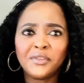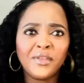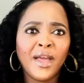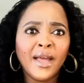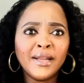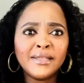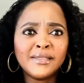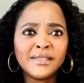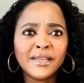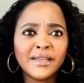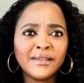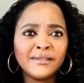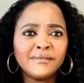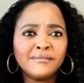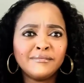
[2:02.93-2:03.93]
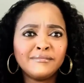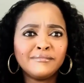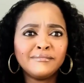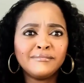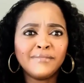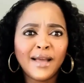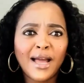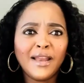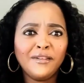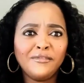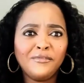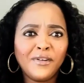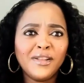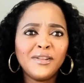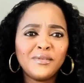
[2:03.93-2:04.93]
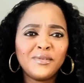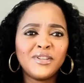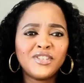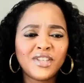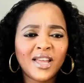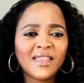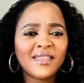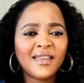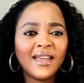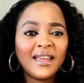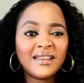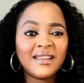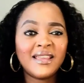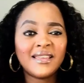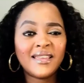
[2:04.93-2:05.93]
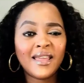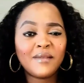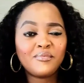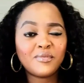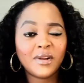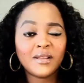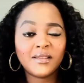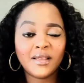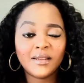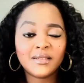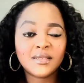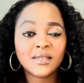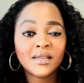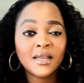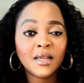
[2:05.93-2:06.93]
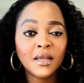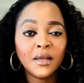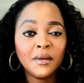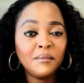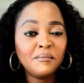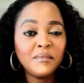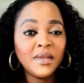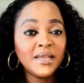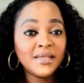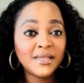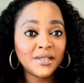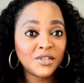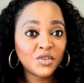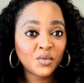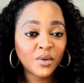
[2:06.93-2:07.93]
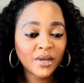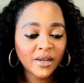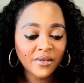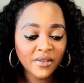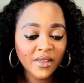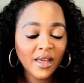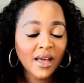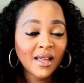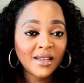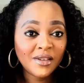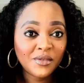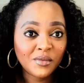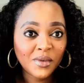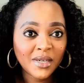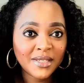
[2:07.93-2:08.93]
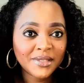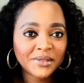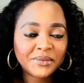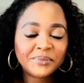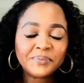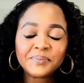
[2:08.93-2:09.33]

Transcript: that, they unfollowed each other and AKA put out that message or whatever the hell it was.